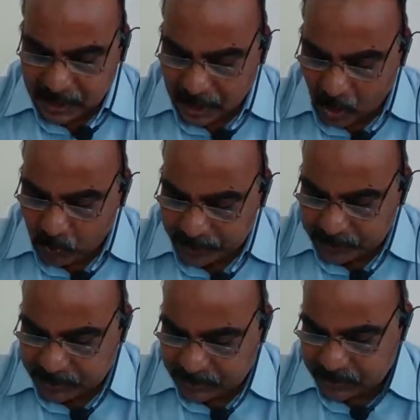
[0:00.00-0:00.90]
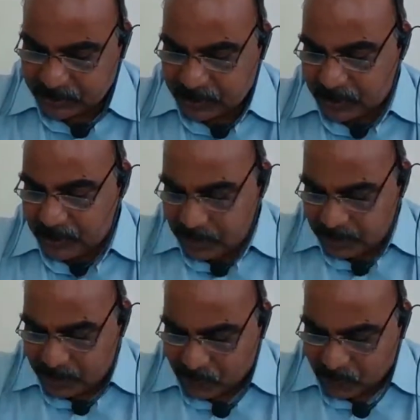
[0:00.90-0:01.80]
claw hitch,
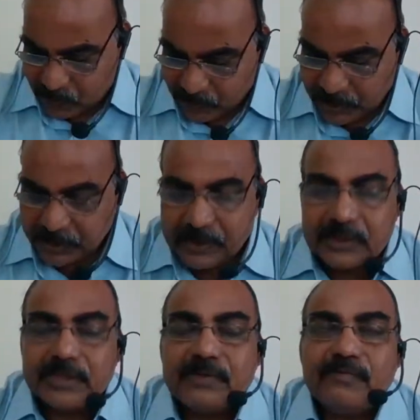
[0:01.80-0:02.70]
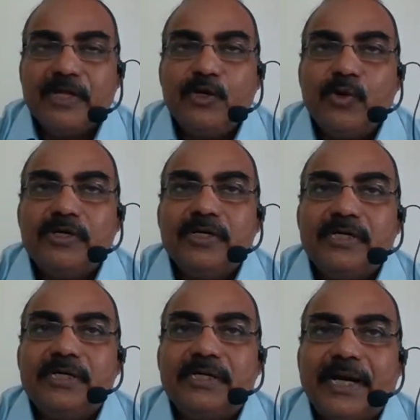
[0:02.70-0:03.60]
where when you want to
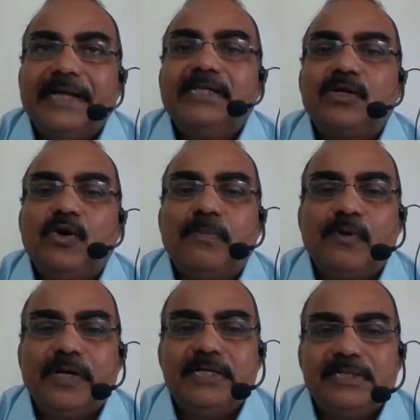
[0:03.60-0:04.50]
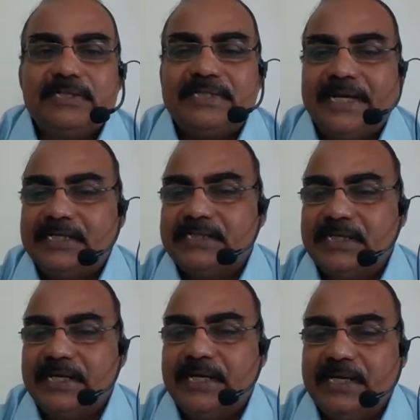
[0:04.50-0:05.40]
tie the rope on a
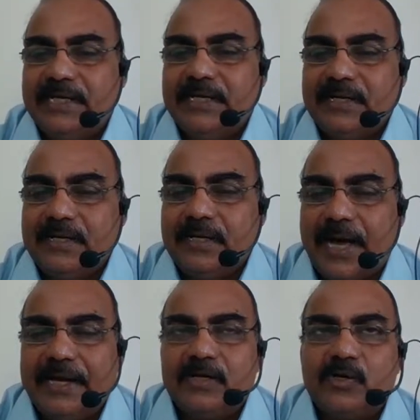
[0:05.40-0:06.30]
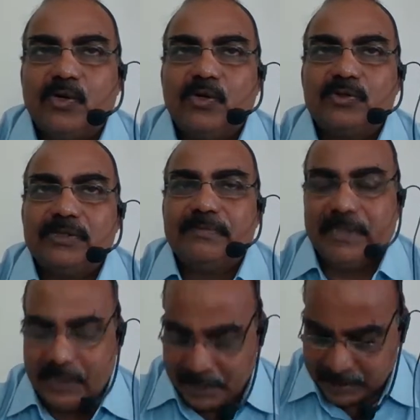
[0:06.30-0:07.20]
stationary iron rod or
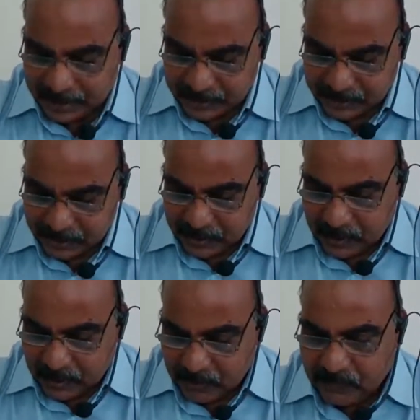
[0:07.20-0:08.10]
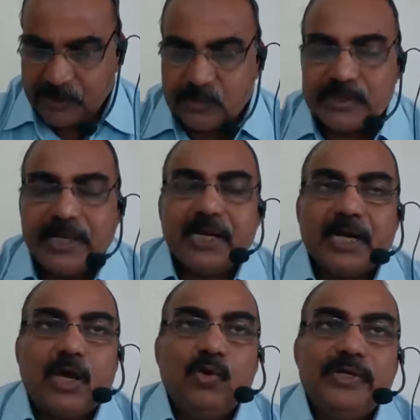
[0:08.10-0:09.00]
something like that, we use a
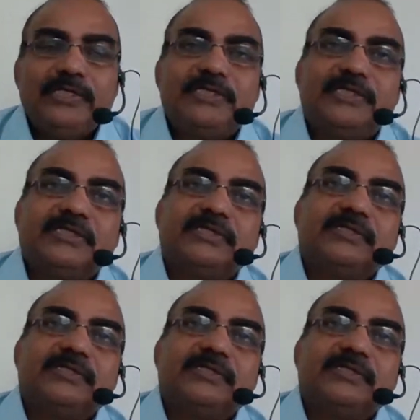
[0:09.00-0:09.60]
claw hitch.